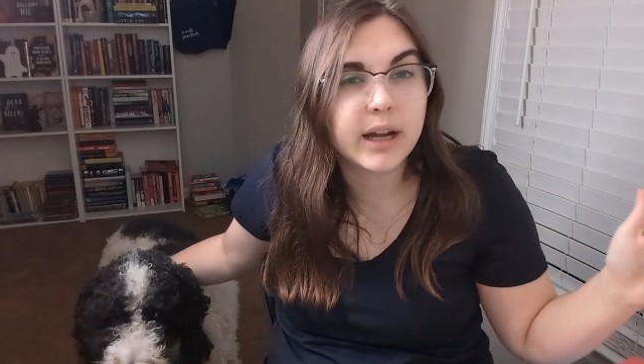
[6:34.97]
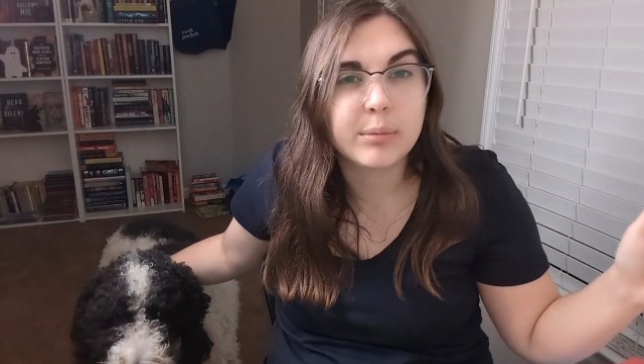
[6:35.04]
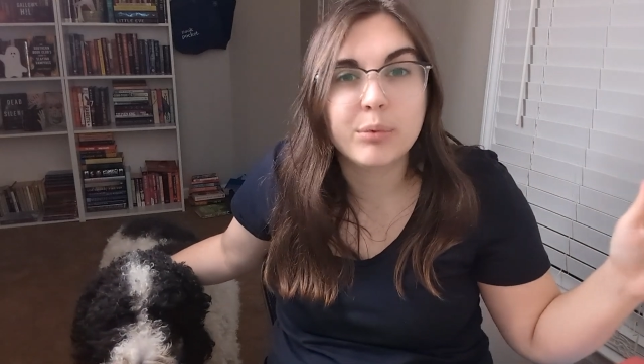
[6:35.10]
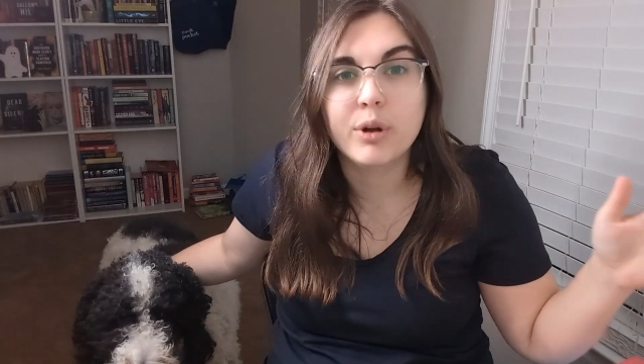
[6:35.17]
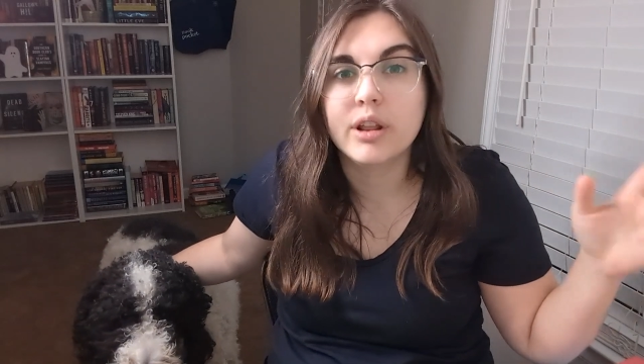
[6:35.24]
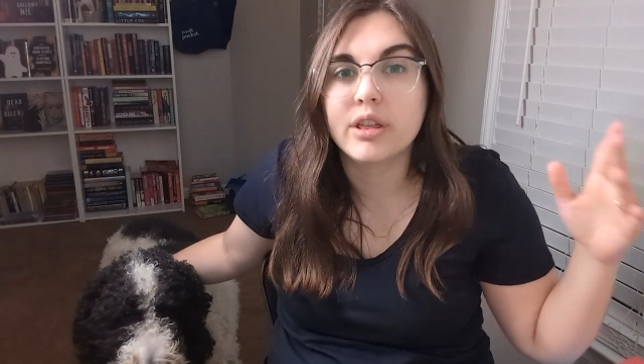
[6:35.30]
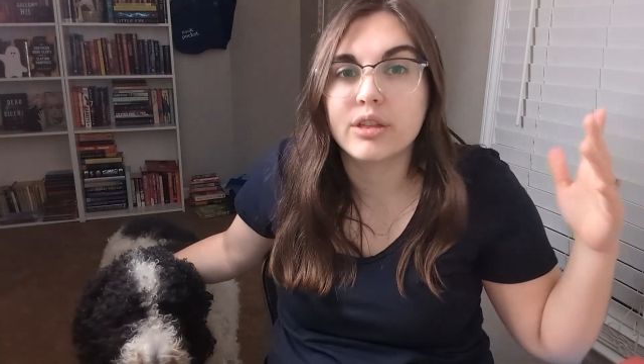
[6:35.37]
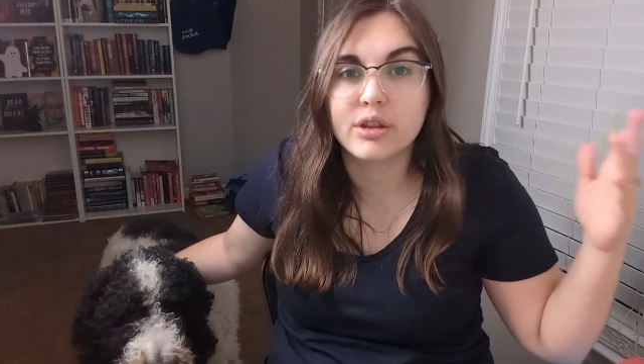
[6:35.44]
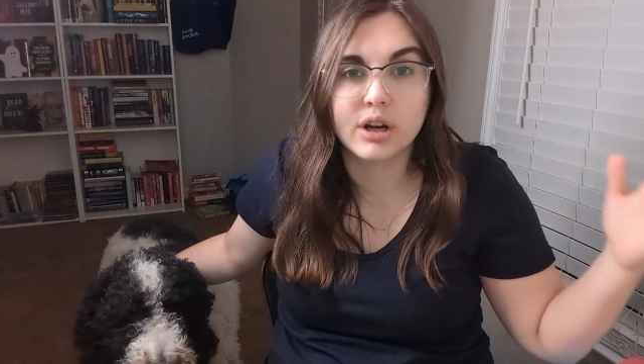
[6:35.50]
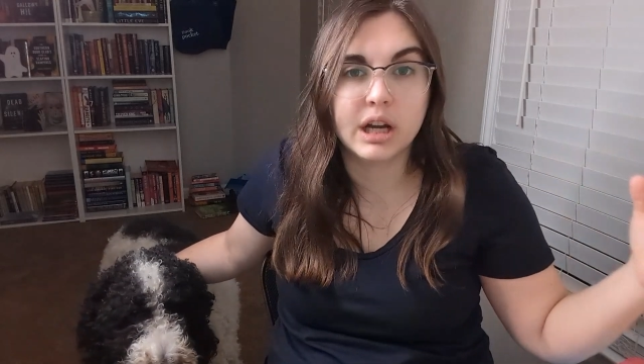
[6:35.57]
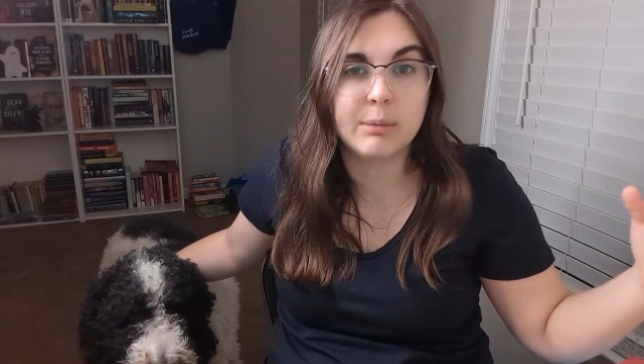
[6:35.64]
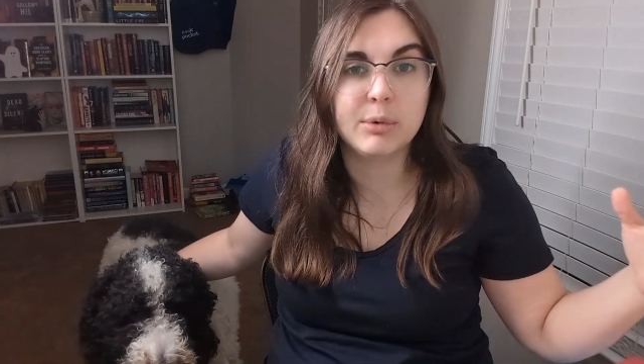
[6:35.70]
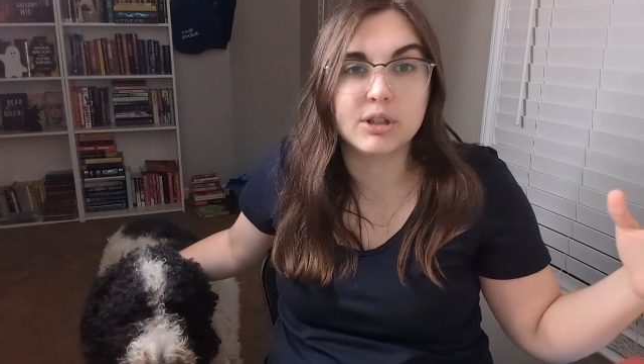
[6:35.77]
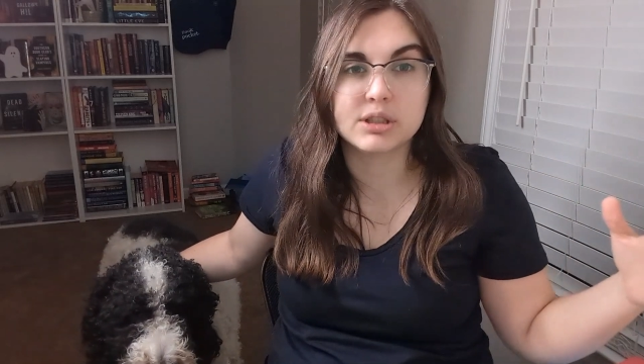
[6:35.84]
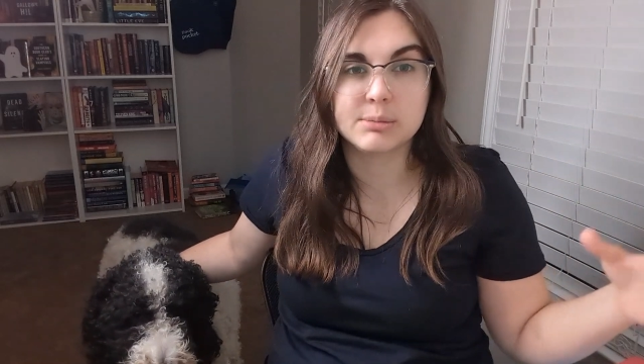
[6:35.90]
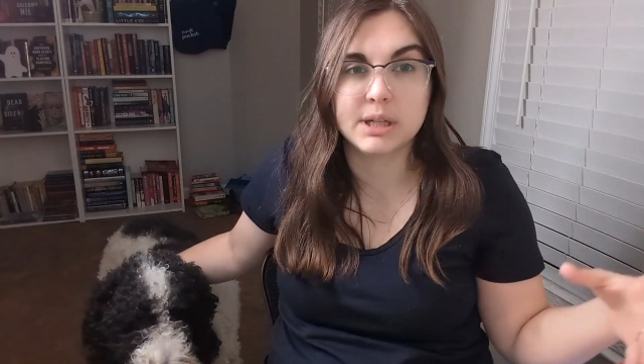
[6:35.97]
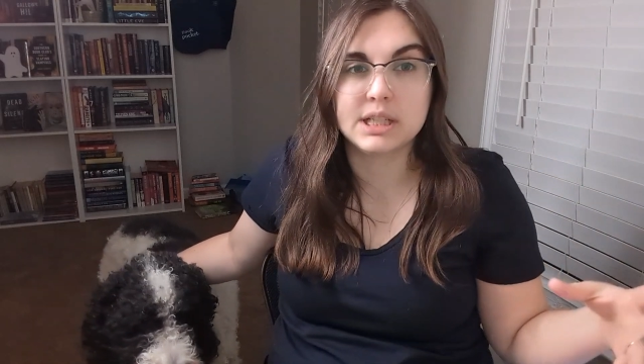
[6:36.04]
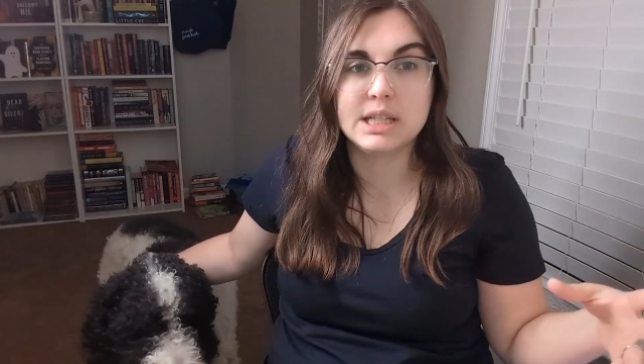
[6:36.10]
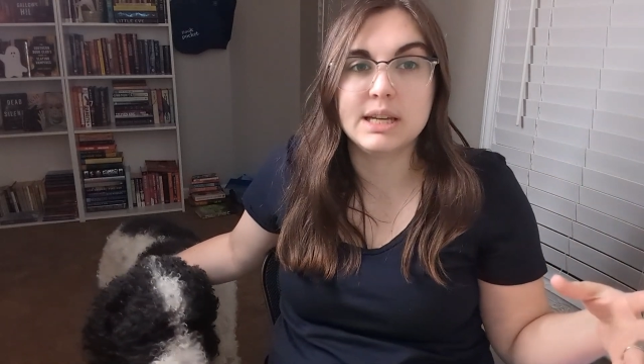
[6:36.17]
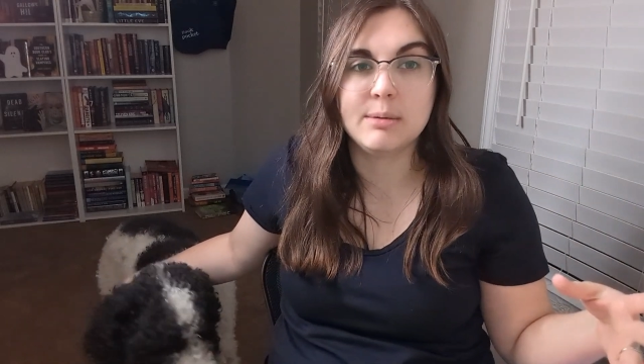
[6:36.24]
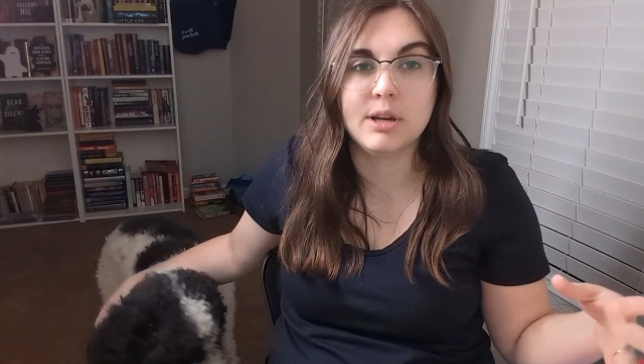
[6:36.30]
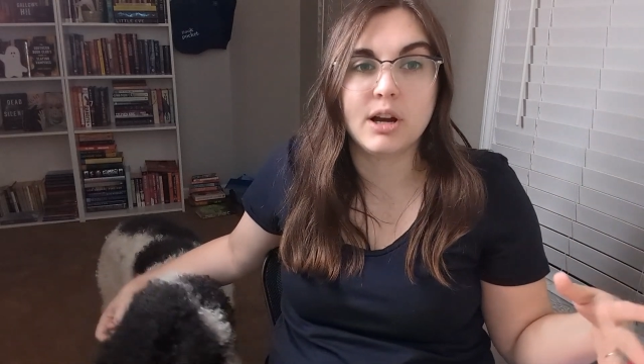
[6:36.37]
up with 30 books in my
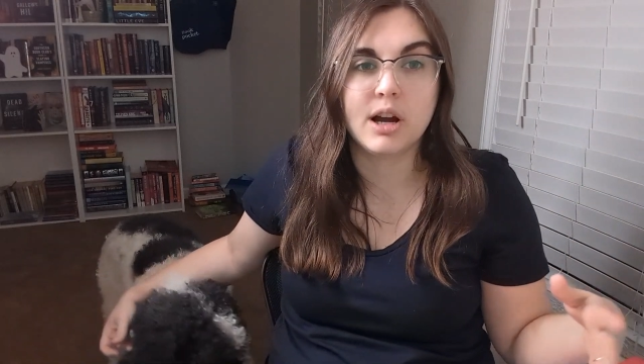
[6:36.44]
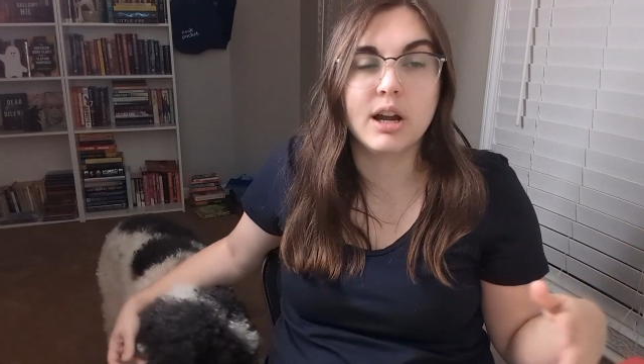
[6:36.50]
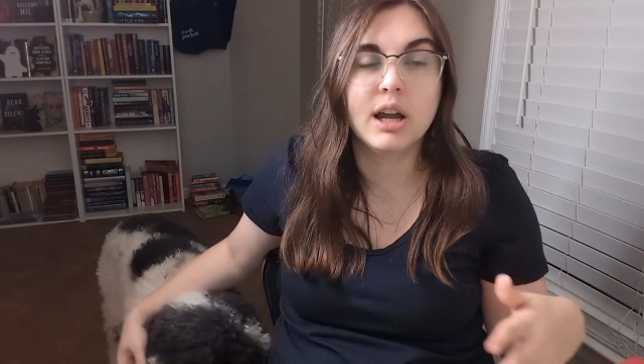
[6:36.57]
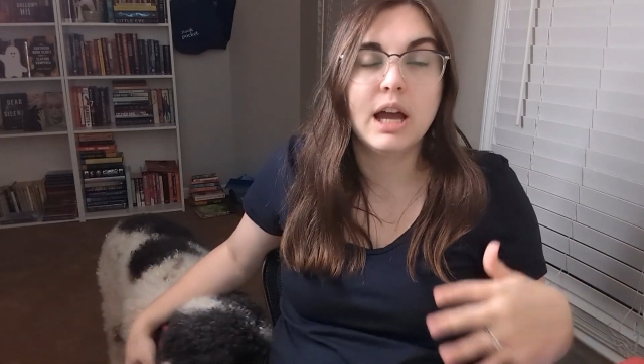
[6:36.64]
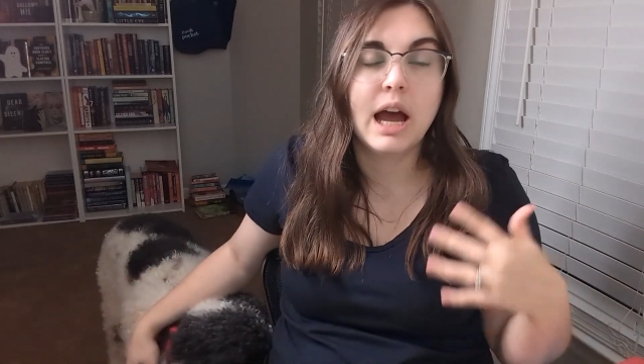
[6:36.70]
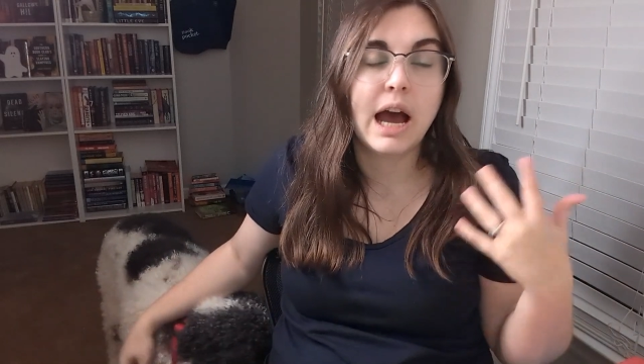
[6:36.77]
TBR.